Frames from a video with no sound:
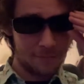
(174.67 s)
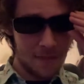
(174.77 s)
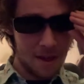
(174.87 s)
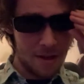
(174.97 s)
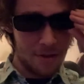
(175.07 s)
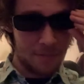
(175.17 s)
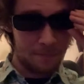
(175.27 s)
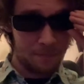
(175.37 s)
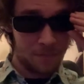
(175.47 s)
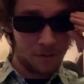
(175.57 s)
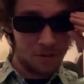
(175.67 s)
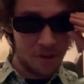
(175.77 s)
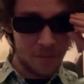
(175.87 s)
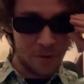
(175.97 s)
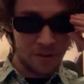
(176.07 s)
Now,
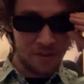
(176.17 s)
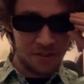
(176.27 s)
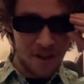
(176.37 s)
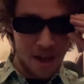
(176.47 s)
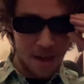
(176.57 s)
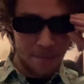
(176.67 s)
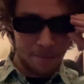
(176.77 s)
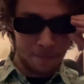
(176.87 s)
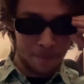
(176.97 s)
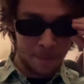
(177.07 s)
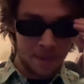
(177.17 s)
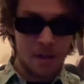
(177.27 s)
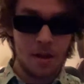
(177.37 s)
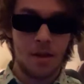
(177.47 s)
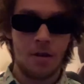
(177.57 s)
summer is a time
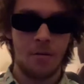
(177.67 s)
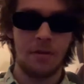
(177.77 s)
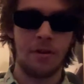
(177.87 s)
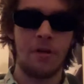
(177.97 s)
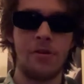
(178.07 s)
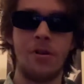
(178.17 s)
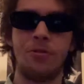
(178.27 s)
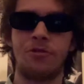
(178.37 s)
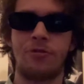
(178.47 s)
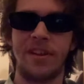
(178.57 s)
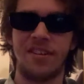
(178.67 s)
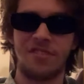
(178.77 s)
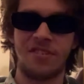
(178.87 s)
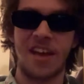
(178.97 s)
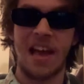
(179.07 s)
when there are no strings
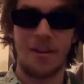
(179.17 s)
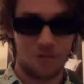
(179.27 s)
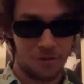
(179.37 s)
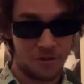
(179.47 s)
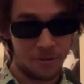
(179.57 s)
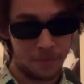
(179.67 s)
attached.